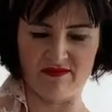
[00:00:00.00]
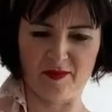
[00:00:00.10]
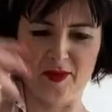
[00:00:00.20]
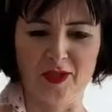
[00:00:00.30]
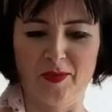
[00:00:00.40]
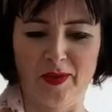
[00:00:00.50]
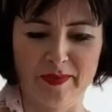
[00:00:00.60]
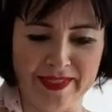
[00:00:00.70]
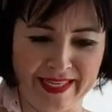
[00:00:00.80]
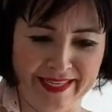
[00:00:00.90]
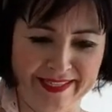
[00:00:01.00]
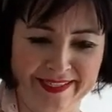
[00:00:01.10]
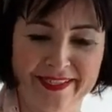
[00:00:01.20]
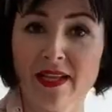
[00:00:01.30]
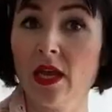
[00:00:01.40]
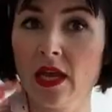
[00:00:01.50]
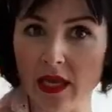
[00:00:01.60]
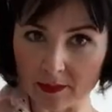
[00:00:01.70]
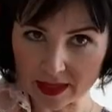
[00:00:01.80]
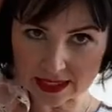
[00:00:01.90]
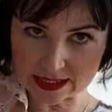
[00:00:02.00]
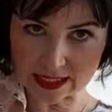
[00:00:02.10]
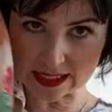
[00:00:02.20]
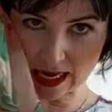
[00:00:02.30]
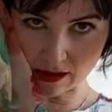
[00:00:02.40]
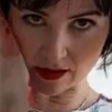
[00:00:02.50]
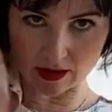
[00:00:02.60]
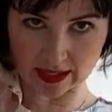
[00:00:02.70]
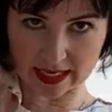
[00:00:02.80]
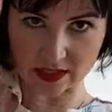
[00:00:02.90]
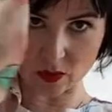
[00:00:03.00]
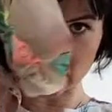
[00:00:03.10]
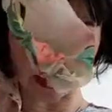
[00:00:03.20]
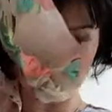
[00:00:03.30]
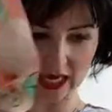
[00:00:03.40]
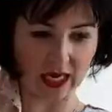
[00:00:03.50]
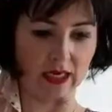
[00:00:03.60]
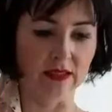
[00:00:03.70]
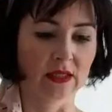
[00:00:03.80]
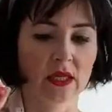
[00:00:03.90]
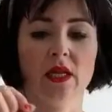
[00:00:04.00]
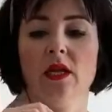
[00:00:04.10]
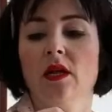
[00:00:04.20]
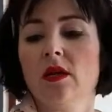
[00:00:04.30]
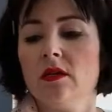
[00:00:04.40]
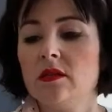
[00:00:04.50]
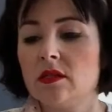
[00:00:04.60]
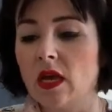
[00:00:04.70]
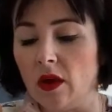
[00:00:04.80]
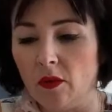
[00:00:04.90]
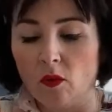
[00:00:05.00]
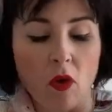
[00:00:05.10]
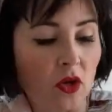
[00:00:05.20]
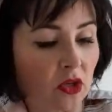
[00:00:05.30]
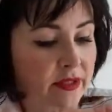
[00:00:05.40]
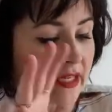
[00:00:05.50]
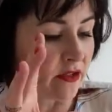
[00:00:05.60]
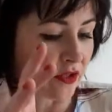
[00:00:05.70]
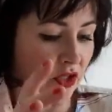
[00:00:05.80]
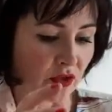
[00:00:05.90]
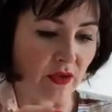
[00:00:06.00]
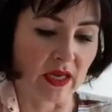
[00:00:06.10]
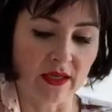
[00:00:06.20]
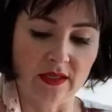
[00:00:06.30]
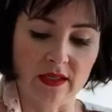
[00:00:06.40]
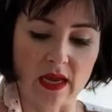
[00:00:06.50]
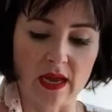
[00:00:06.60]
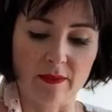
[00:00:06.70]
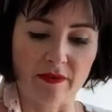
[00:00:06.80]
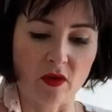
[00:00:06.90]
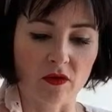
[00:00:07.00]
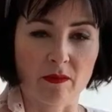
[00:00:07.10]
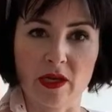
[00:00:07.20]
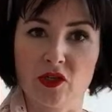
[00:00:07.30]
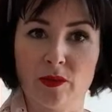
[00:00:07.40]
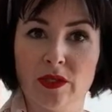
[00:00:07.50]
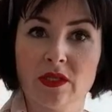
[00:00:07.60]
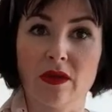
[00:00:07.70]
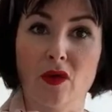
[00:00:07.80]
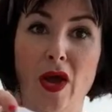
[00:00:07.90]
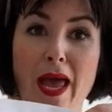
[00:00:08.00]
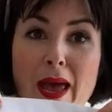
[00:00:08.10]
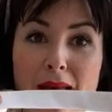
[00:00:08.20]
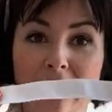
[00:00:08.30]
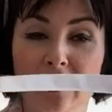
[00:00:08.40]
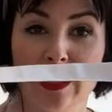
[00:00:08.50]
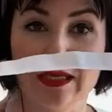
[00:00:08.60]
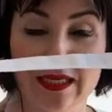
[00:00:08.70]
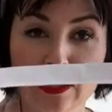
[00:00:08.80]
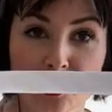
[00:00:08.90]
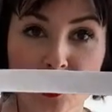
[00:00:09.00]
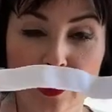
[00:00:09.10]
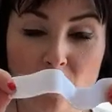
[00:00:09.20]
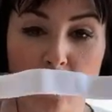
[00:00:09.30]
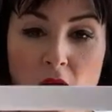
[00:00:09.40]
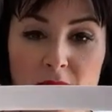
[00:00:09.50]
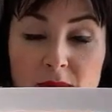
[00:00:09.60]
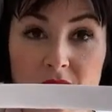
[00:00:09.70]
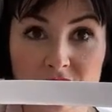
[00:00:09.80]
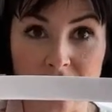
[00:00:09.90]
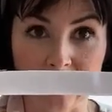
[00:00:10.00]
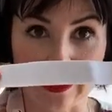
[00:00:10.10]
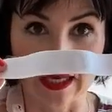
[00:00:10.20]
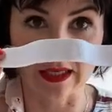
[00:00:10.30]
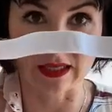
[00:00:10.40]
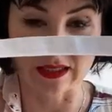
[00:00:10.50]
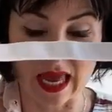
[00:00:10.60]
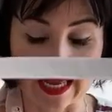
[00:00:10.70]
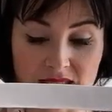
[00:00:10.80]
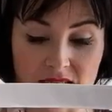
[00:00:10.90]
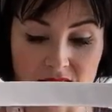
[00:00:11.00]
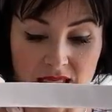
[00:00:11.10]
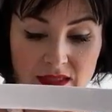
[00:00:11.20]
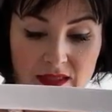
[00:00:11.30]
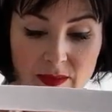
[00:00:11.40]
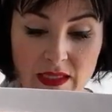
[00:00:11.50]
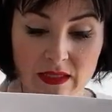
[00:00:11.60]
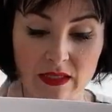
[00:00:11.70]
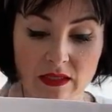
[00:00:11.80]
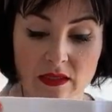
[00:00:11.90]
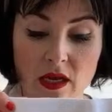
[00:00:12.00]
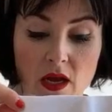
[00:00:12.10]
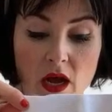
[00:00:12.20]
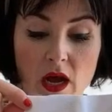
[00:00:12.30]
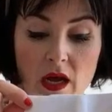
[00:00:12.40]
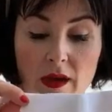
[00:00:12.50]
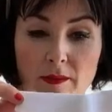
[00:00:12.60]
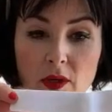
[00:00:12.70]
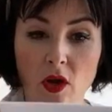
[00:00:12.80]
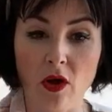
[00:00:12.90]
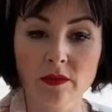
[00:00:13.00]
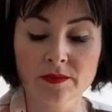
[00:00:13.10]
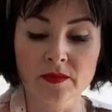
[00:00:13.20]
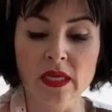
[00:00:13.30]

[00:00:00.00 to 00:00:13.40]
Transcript: it pleats in narrower and gets wider here. So what you'll need to do this, I've got the measurements, you need an inch wide piece of elastic that's 18 centimeters long.